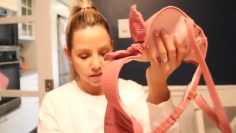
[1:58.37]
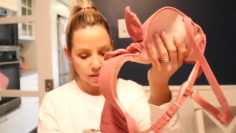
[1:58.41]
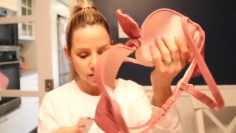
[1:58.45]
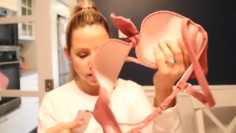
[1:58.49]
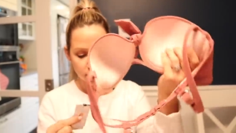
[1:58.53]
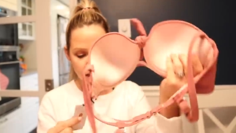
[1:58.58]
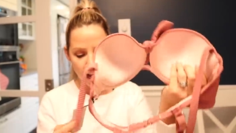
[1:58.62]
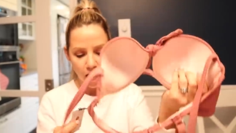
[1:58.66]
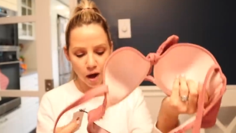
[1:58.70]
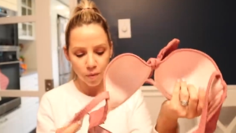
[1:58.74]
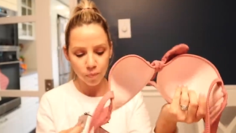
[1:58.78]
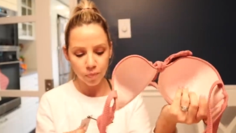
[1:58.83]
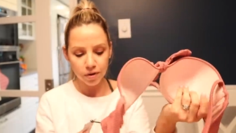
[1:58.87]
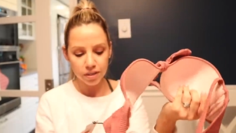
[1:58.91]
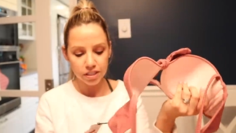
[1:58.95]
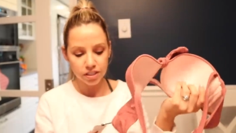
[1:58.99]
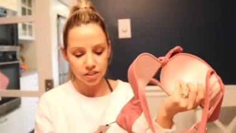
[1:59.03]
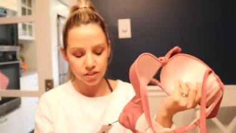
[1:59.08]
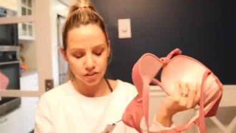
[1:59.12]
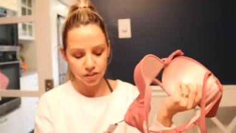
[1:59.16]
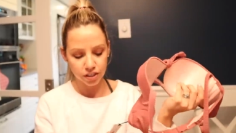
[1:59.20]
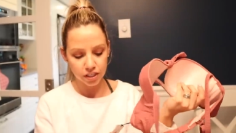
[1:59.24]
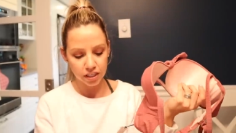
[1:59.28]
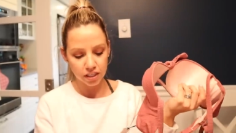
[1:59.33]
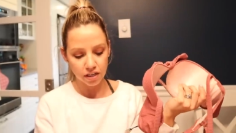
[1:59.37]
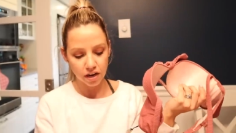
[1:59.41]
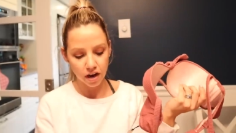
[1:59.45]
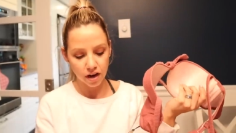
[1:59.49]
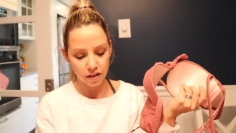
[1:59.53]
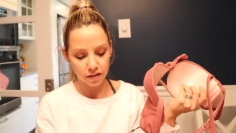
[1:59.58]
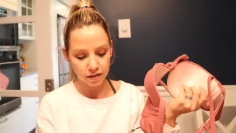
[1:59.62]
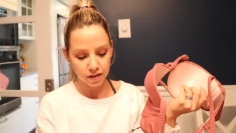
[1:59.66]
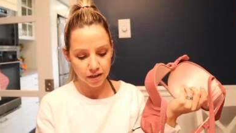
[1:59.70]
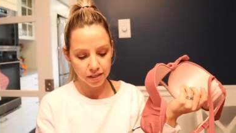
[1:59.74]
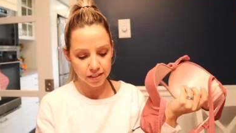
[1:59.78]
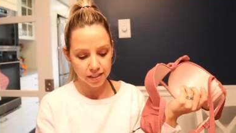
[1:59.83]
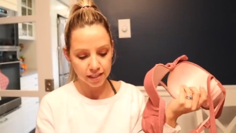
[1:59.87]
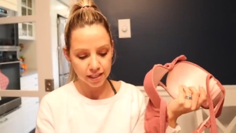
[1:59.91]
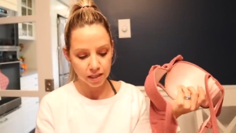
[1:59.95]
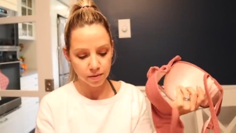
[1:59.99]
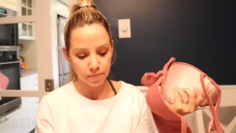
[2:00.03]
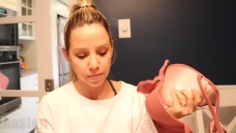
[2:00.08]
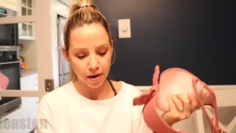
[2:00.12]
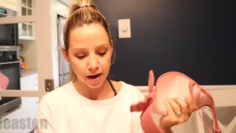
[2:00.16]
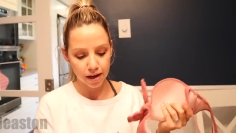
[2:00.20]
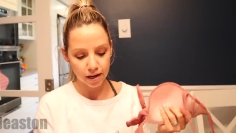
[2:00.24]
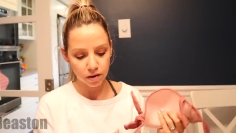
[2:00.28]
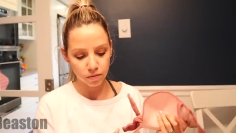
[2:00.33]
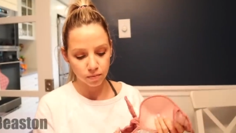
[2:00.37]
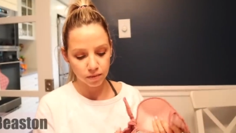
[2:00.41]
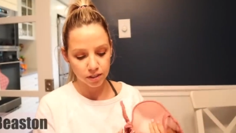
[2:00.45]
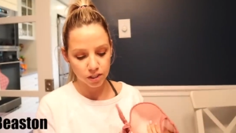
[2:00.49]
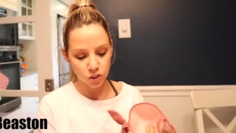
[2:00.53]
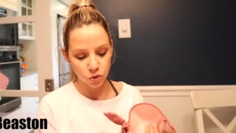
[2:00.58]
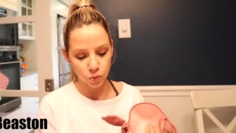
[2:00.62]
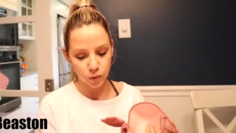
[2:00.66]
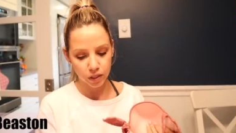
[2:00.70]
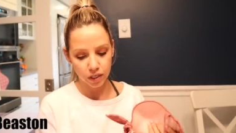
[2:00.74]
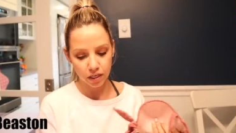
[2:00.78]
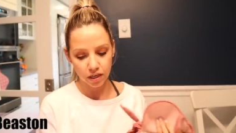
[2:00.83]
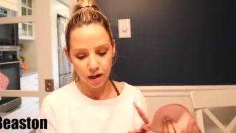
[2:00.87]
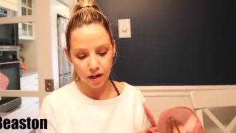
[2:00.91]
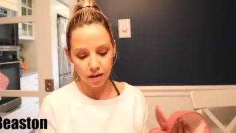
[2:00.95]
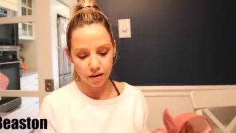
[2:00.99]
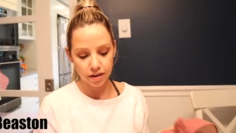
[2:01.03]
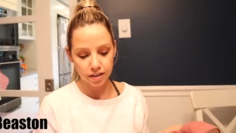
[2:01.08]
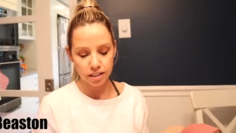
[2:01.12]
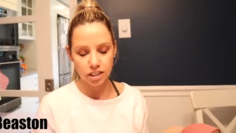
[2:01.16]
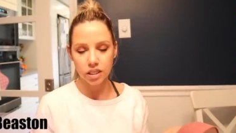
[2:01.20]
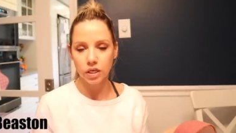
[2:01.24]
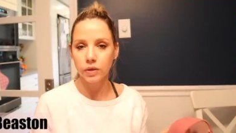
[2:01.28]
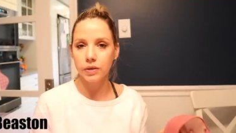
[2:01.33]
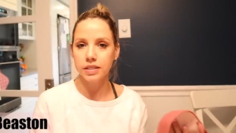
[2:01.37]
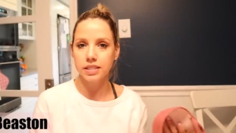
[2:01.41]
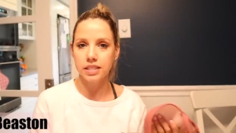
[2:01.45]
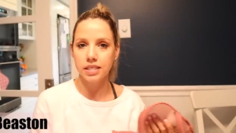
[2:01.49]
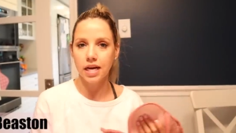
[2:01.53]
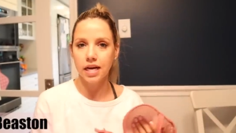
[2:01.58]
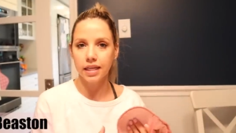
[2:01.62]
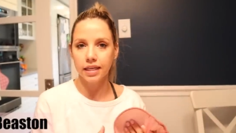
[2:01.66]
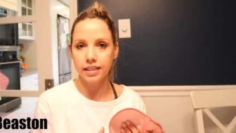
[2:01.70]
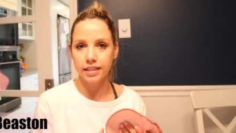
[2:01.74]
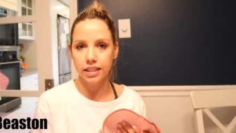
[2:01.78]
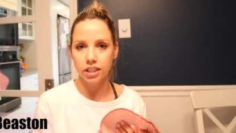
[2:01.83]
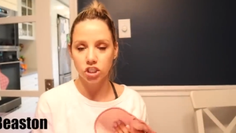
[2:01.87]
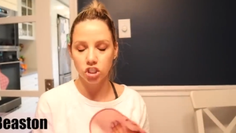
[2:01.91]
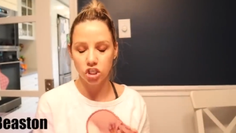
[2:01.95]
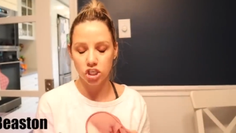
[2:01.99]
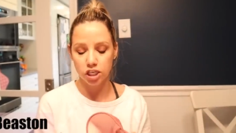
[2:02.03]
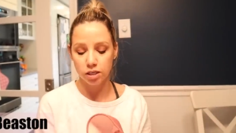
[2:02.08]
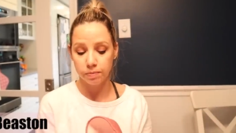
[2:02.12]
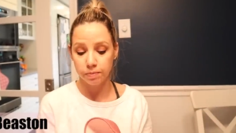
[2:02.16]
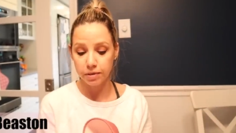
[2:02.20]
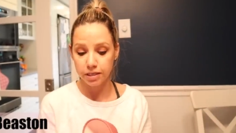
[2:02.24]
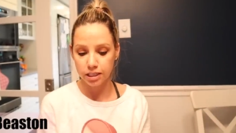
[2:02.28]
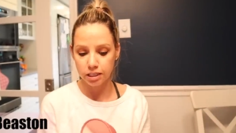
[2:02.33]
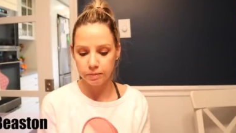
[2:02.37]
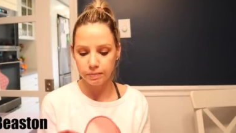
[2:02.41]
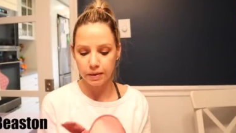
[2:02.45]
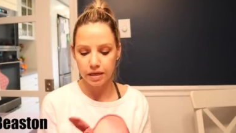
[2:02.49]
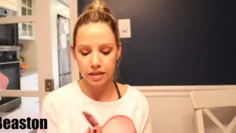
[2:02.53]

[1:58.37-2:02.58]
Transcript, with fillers: the top was $30 and the bottom was $20, so it's not like the cheapest